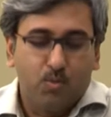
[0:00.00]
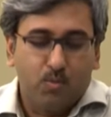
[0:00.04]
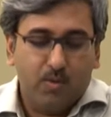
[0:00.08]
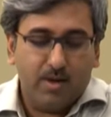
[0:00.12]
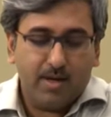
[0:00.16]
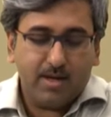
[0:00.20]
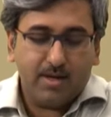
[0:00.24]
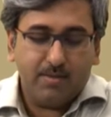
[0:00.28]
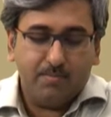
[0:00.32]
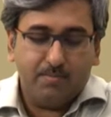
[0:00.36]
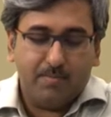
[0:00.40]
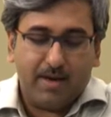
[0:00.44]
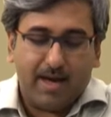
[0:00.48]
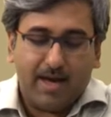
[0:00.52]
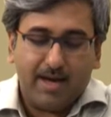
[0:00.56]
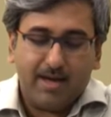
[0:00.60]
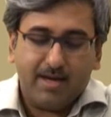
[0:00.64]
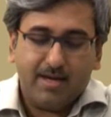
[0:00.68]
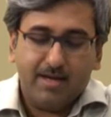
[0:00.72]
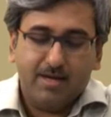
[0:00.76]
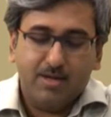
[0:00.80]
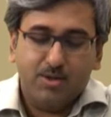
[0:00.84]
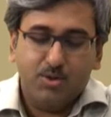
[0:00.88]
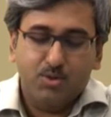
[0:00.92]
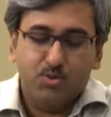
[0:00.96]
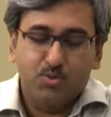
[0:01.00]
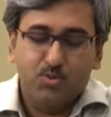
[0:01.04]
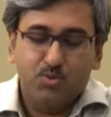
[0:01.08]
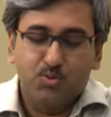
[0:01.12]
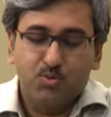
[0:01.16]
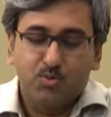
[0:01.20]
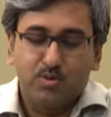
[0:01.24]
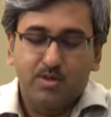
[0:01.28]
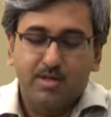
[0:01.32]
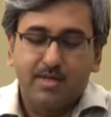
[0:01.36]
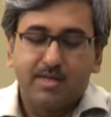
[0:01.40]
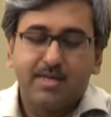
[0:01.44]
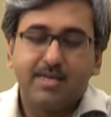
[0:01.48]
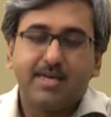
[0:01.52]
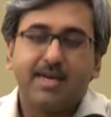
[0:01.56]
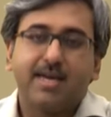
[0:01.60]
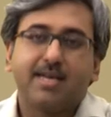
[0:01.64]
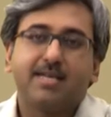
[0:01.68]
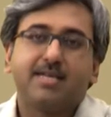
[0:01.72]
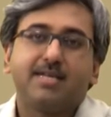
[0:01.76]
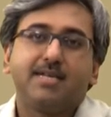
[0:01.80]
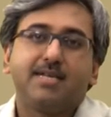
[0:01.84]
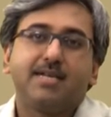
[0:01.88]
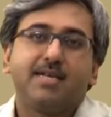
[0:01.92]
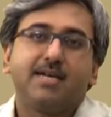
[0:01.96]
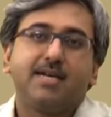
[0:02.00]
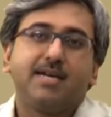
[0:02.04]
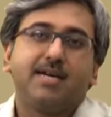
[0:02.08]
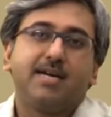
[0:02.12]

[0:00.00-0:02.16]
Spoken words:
Welcome back to yet